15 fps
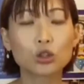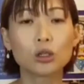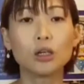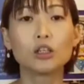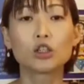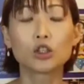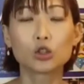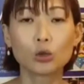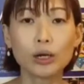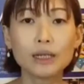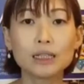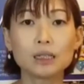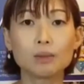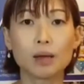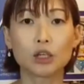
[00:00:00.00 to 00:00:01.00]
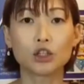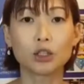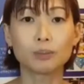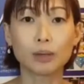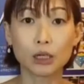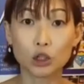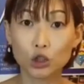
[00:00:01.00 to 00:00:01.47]
a strength is measured
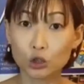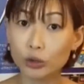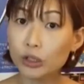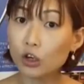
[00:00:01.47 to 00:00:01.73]
by 3